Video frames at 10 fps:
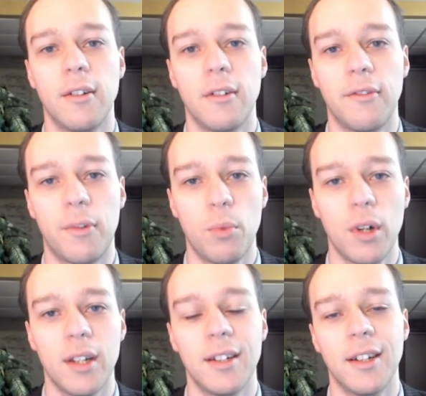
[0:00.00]
from
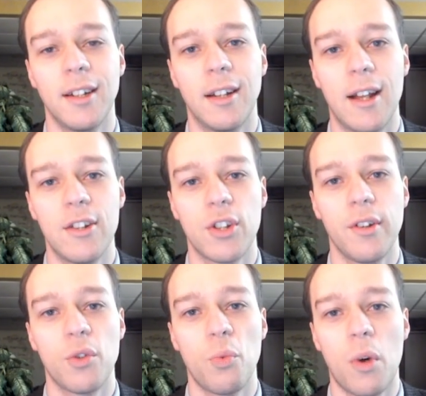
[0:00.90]
white. And so
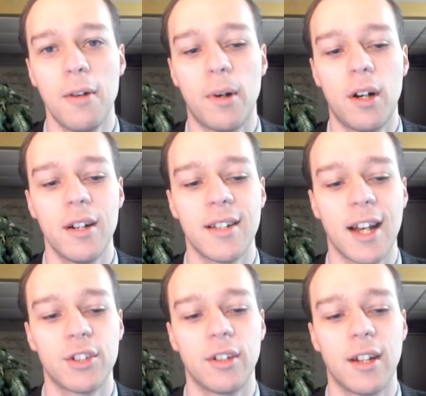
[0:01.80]
this one pawn is
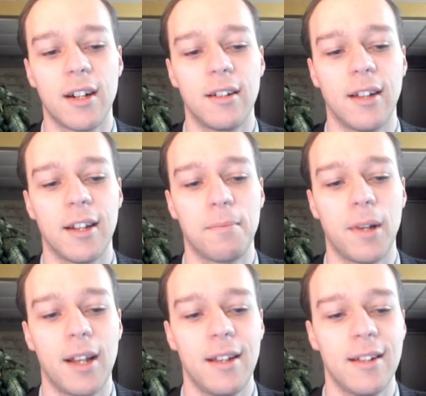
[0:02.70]
actually kind of like
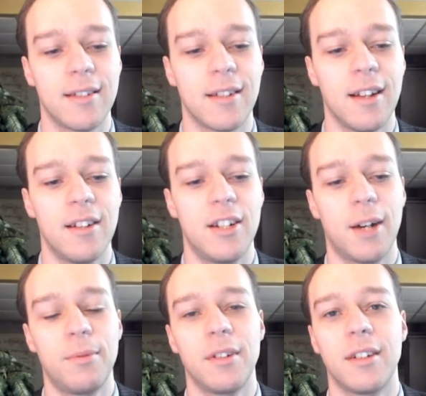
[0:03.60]
playing this
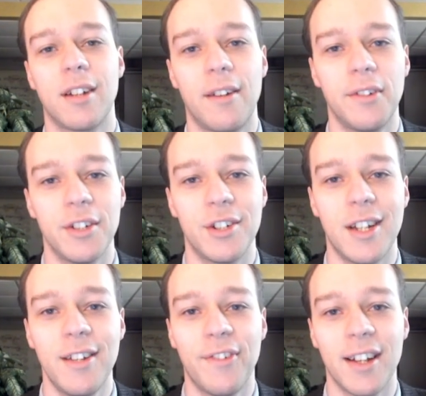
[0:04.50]
double coverage
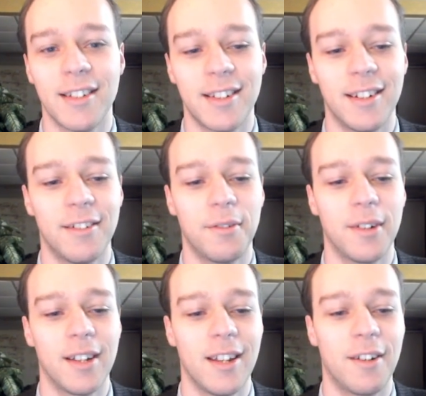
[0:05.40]
defense here, with,
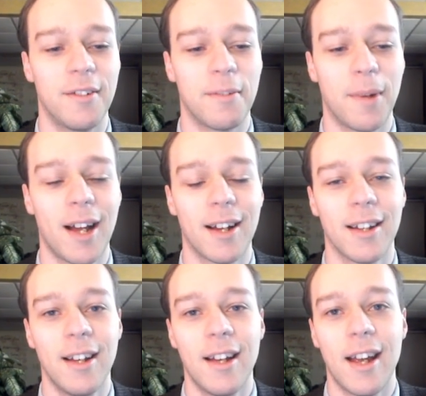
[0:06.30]
you know, with black.
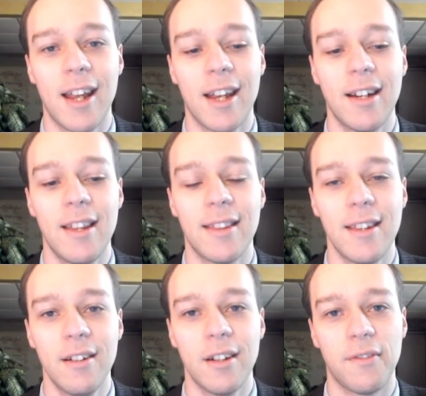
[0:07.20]
And in
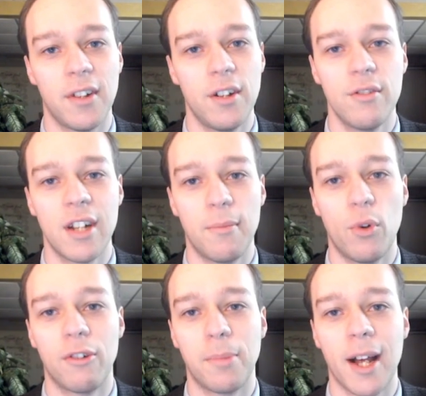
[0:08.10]
theory, if they're using up
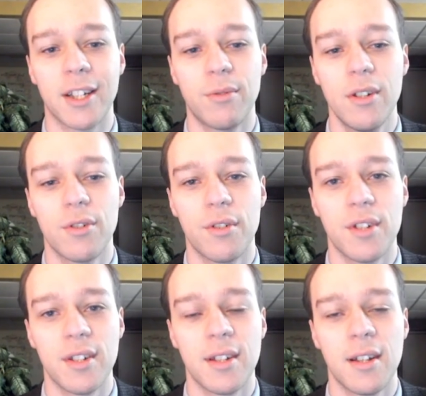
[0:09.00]
more of black's
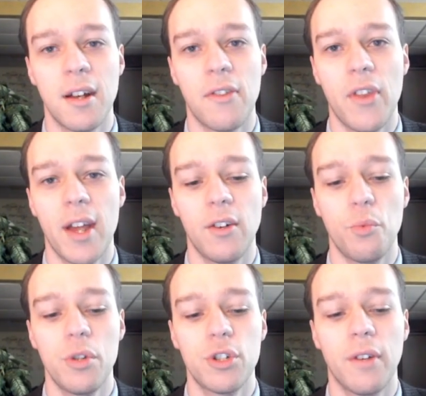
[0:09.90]
resources, then
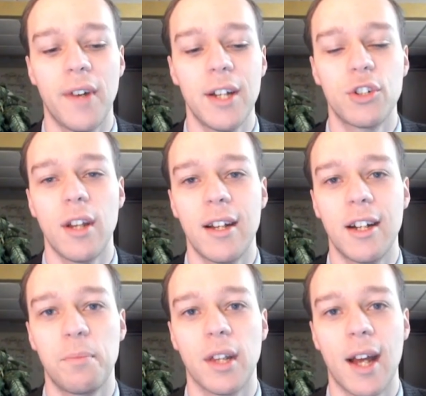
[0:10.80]
we should eventually end
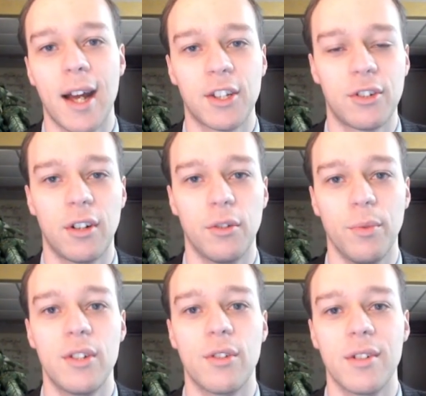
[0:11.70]
up with extra
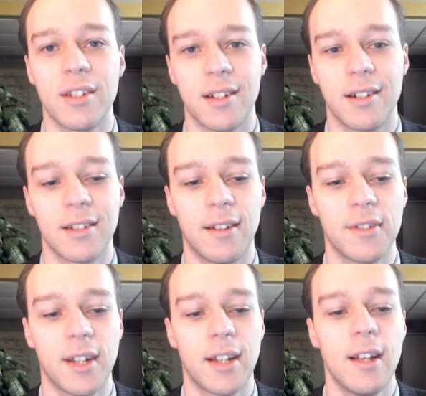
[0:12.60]
resources ourselves.
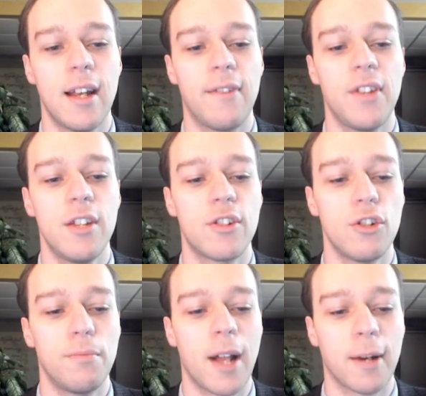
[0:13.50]
Like if these two
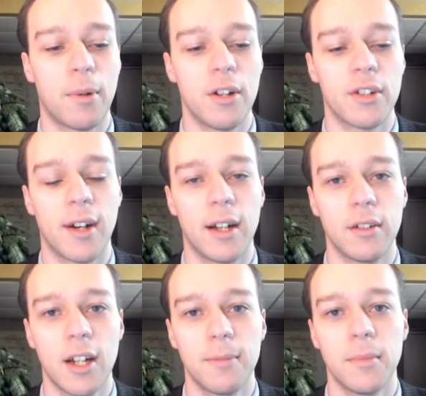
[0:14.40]
black pawns are held
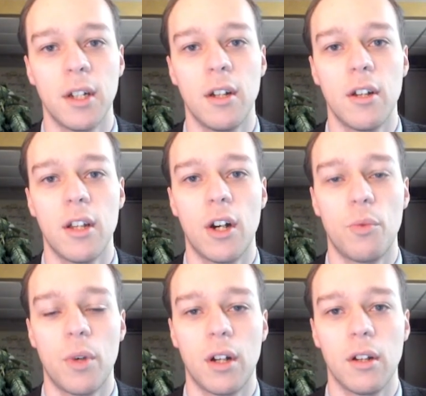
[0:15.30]
up, you know,
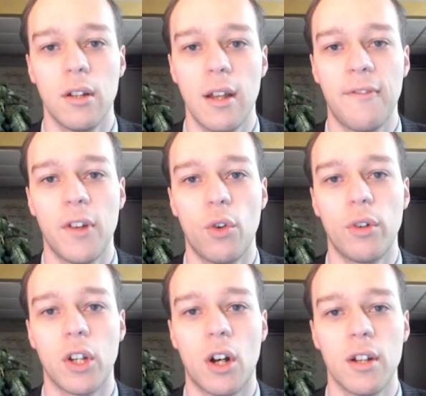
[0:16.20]
well, if it
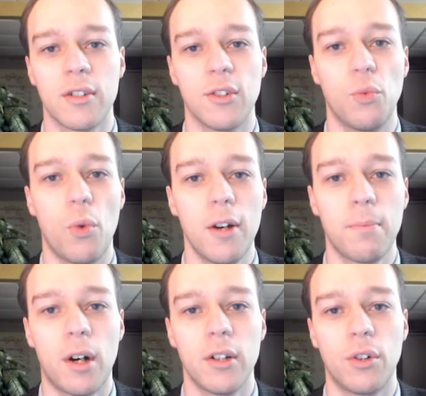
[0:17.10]
only cost us one
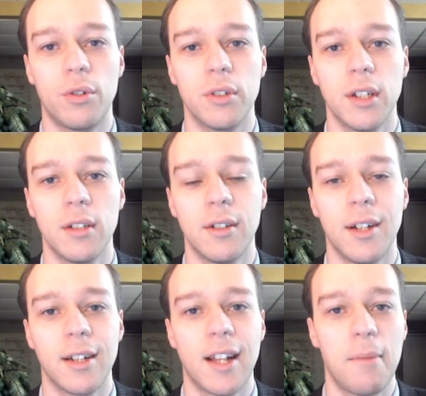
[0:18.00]
pawn to hold it,
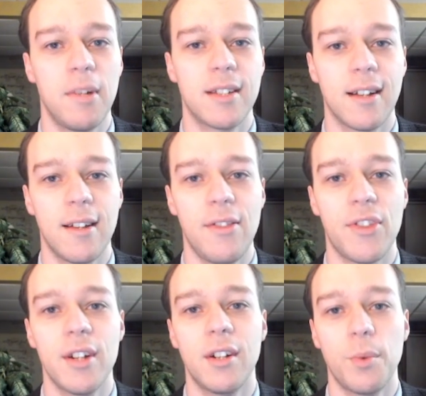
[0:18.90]
then that means that in
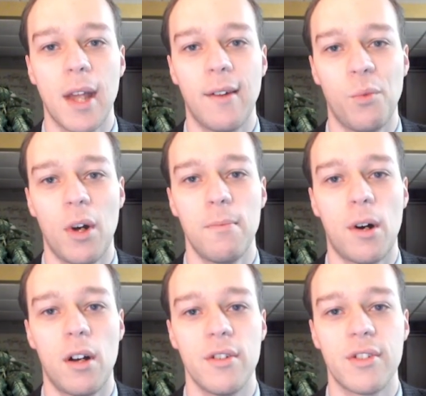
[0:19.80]
theory we have one
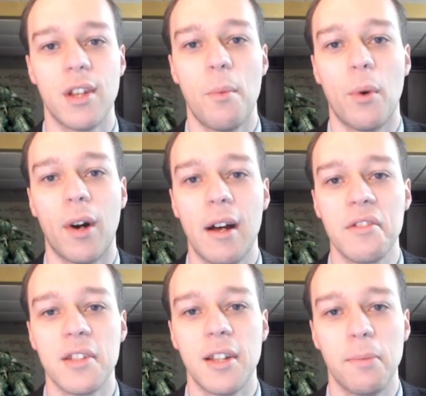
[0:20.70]
pawn somewhere
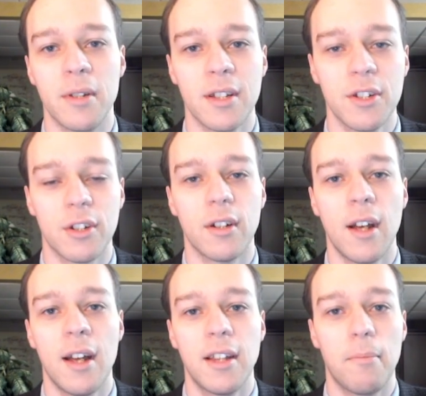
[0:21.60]
else in the position
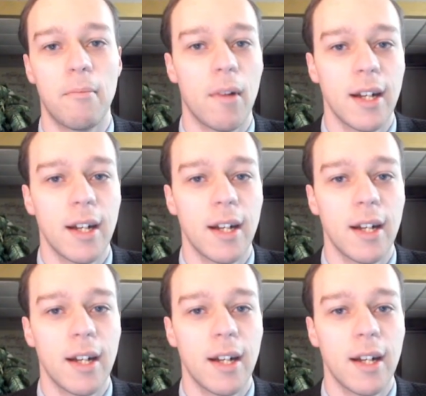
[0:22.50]
that might